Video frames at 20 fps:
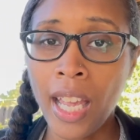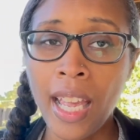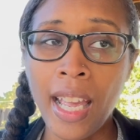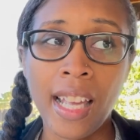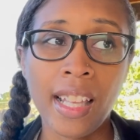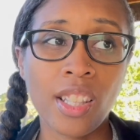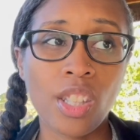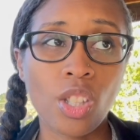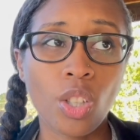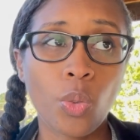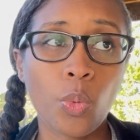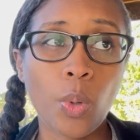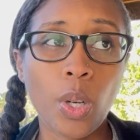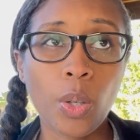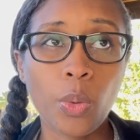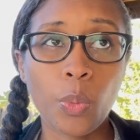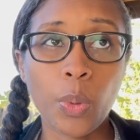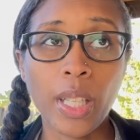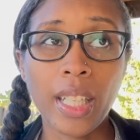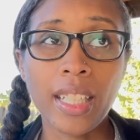And so
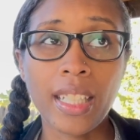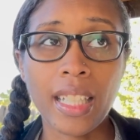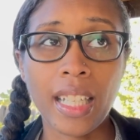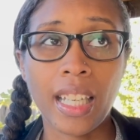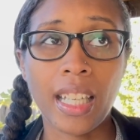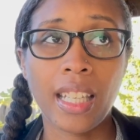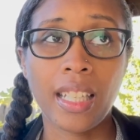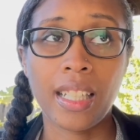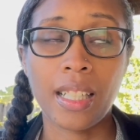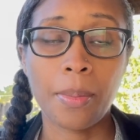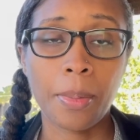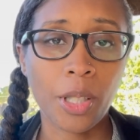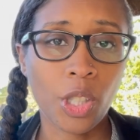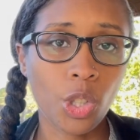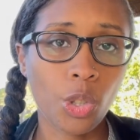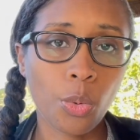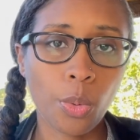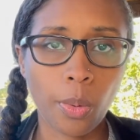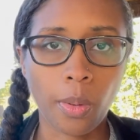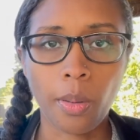what we did,
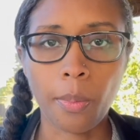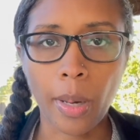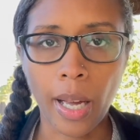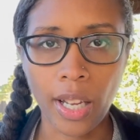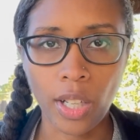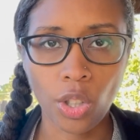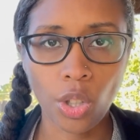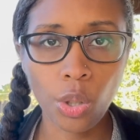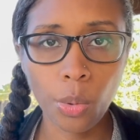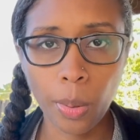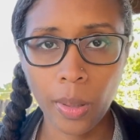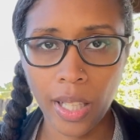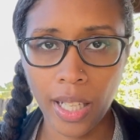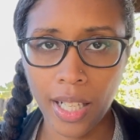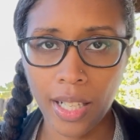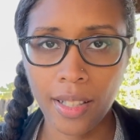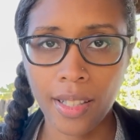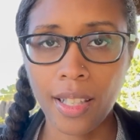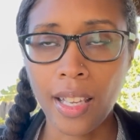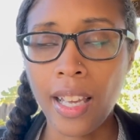especially when we buy new
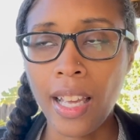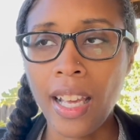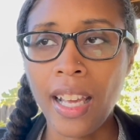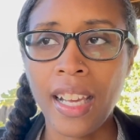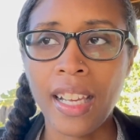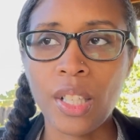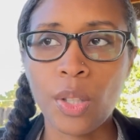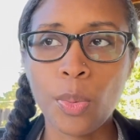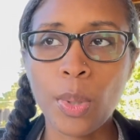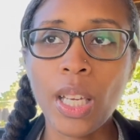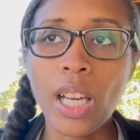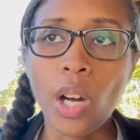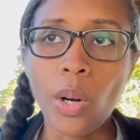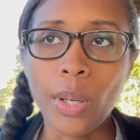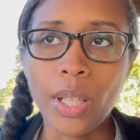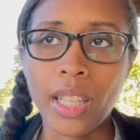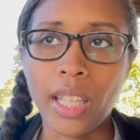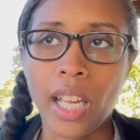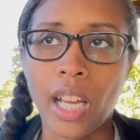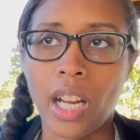plants, is we go
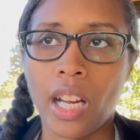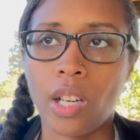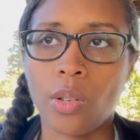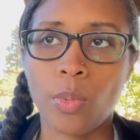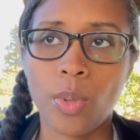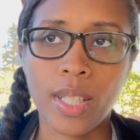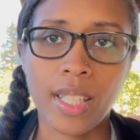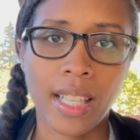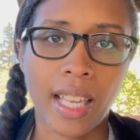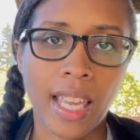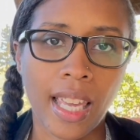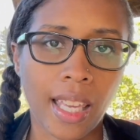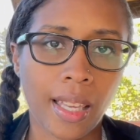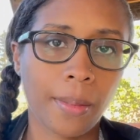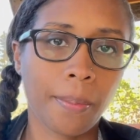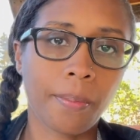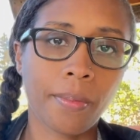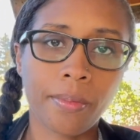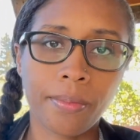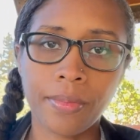in there and we say,
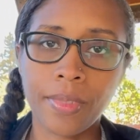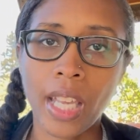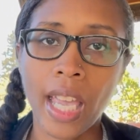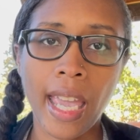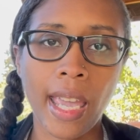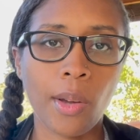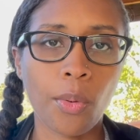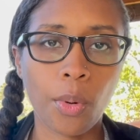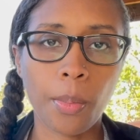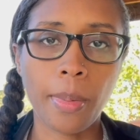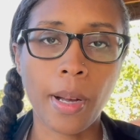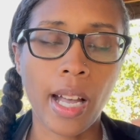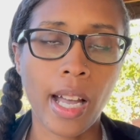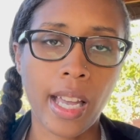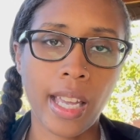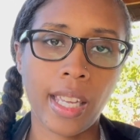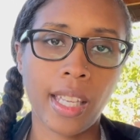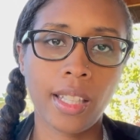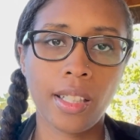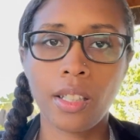hey, we're
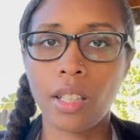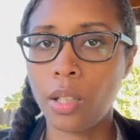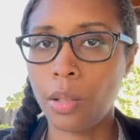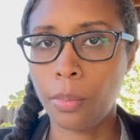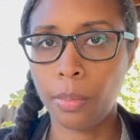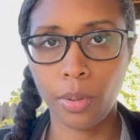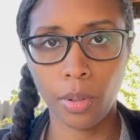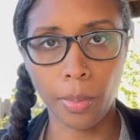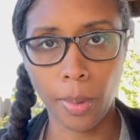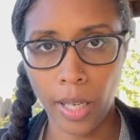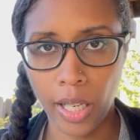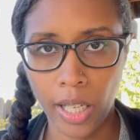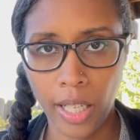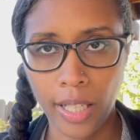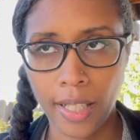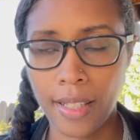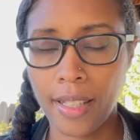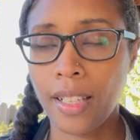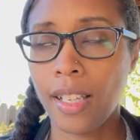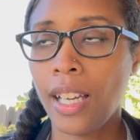buying
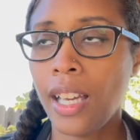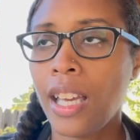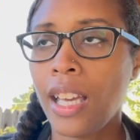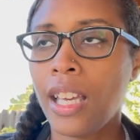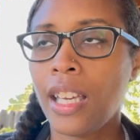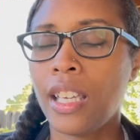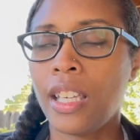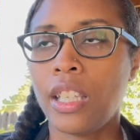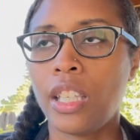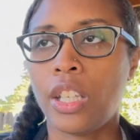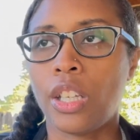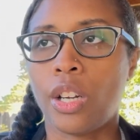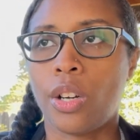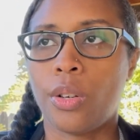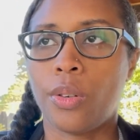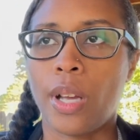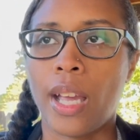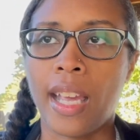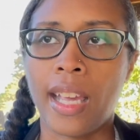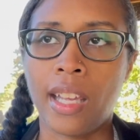blueberries, you
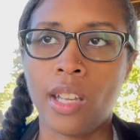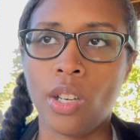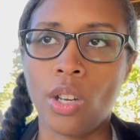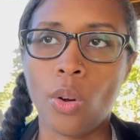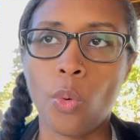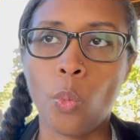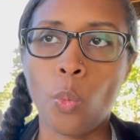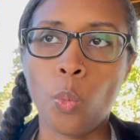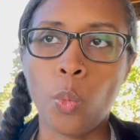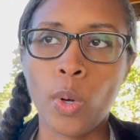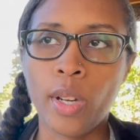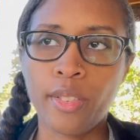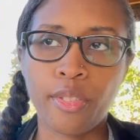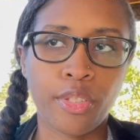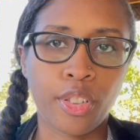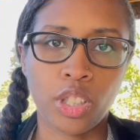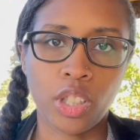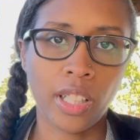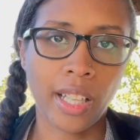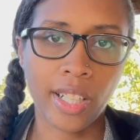know, and what
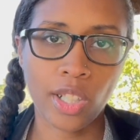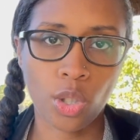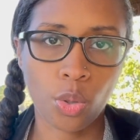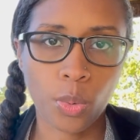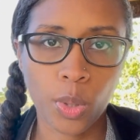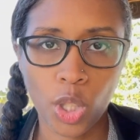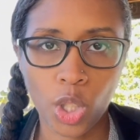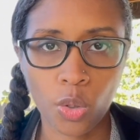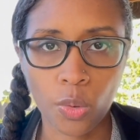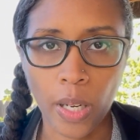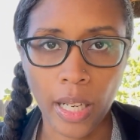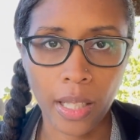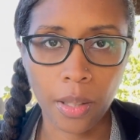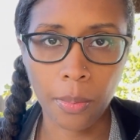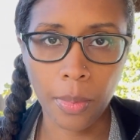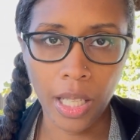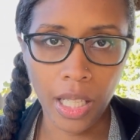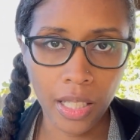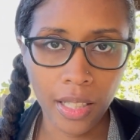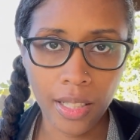fertilizer would you
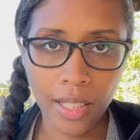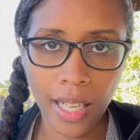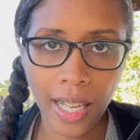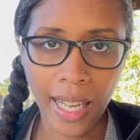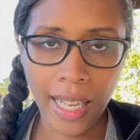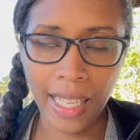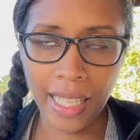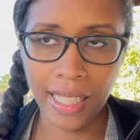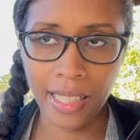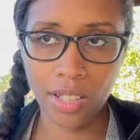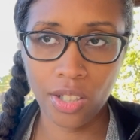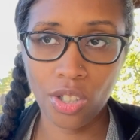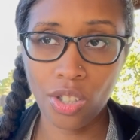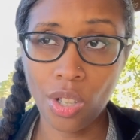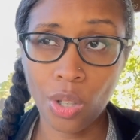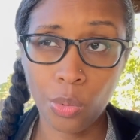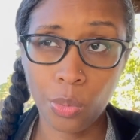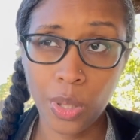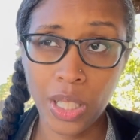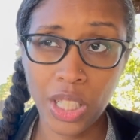recommend? And
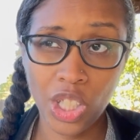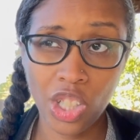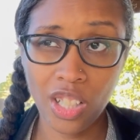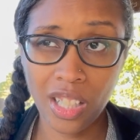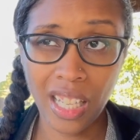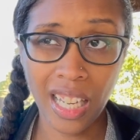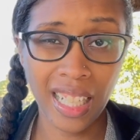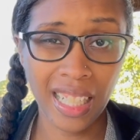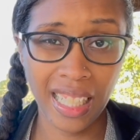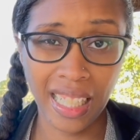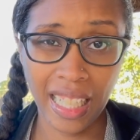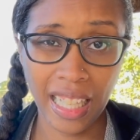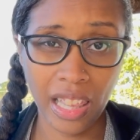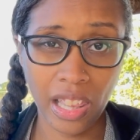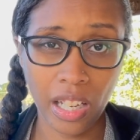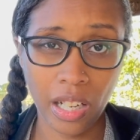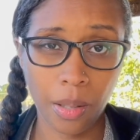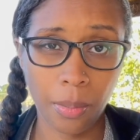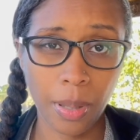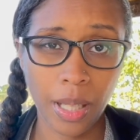so we just kind of get
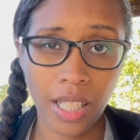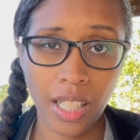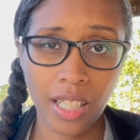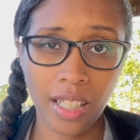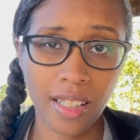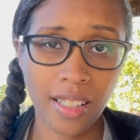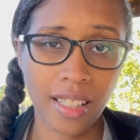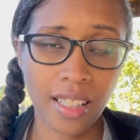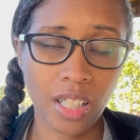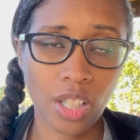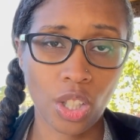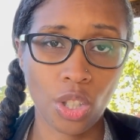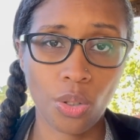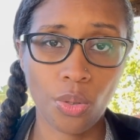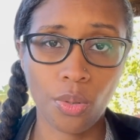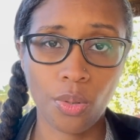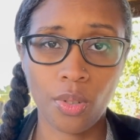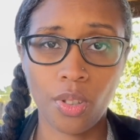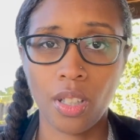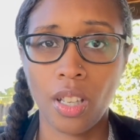their opinions and
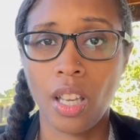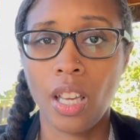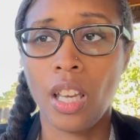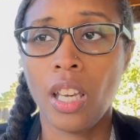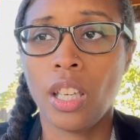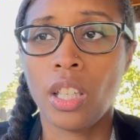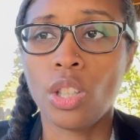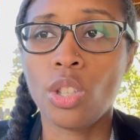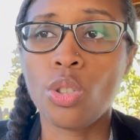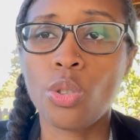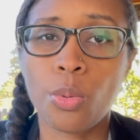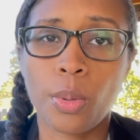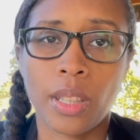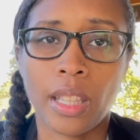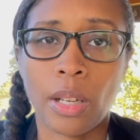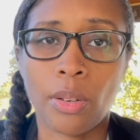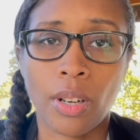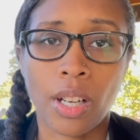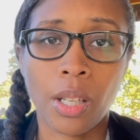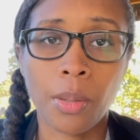use what
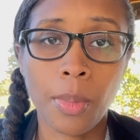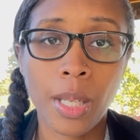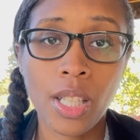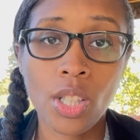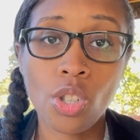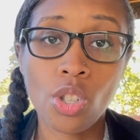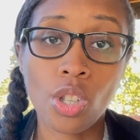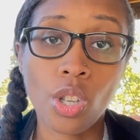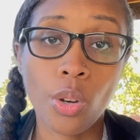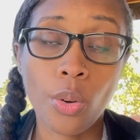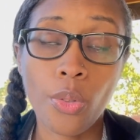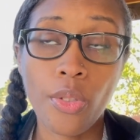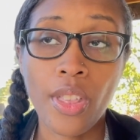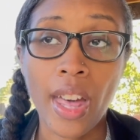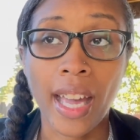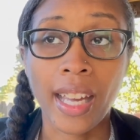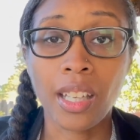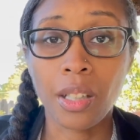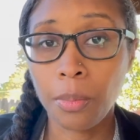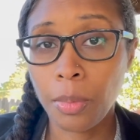they recommend. So
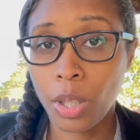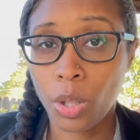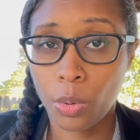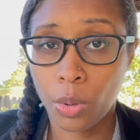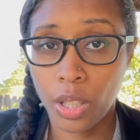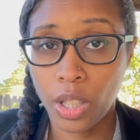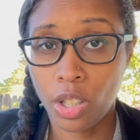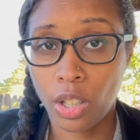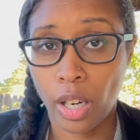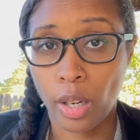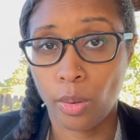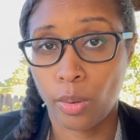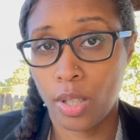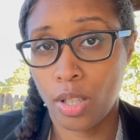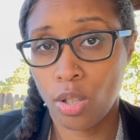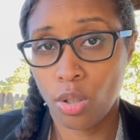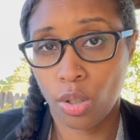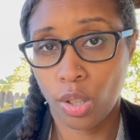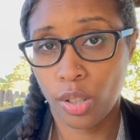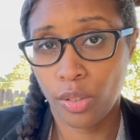that can be a really great
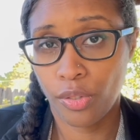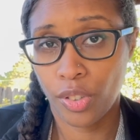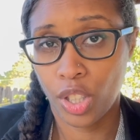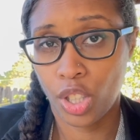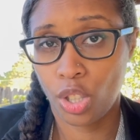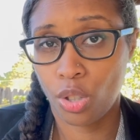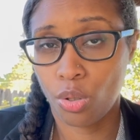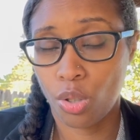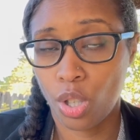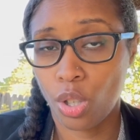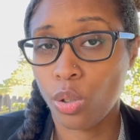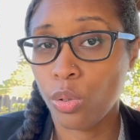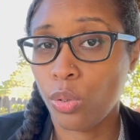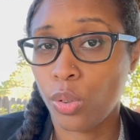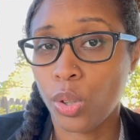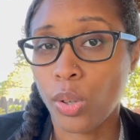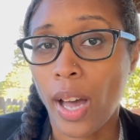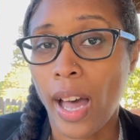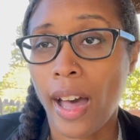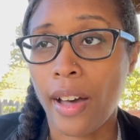resource for you too if
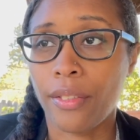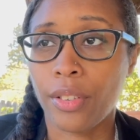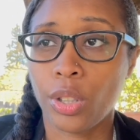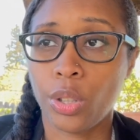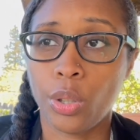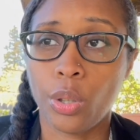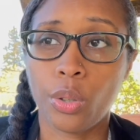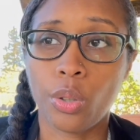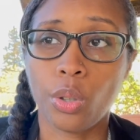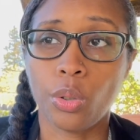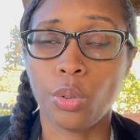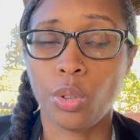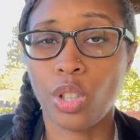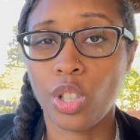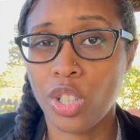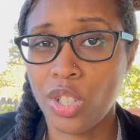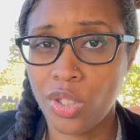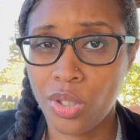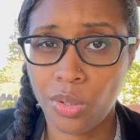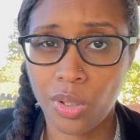you have a local
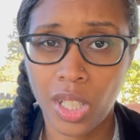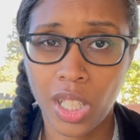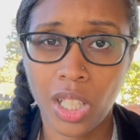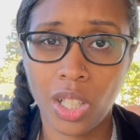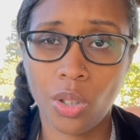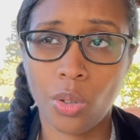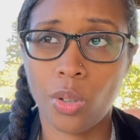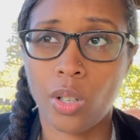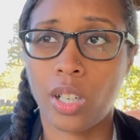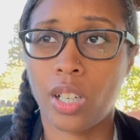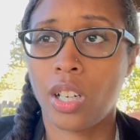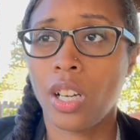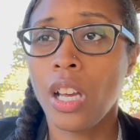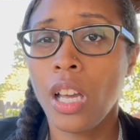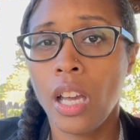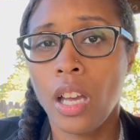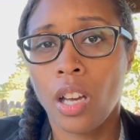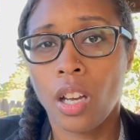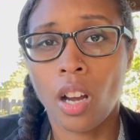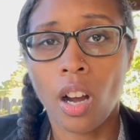nursery or
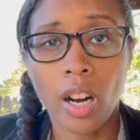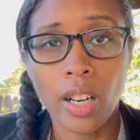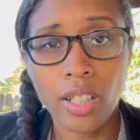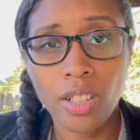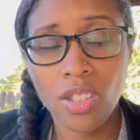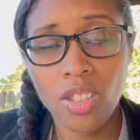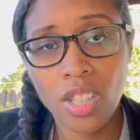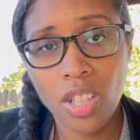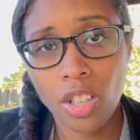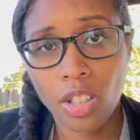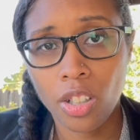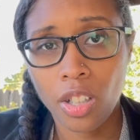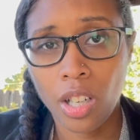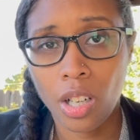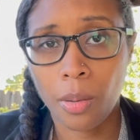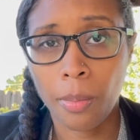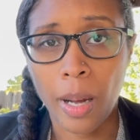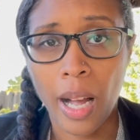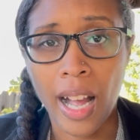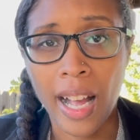garden center
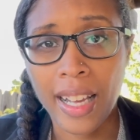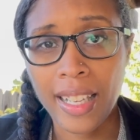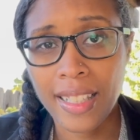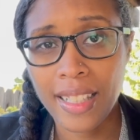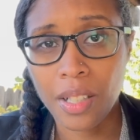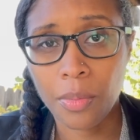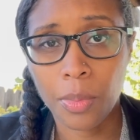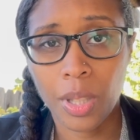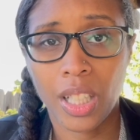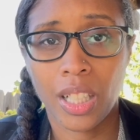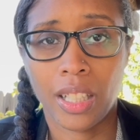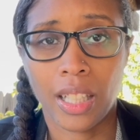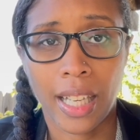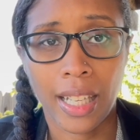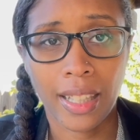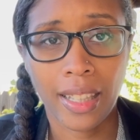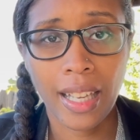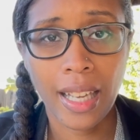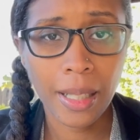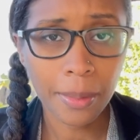nearby, something
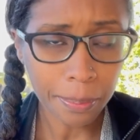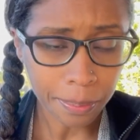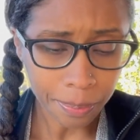like that.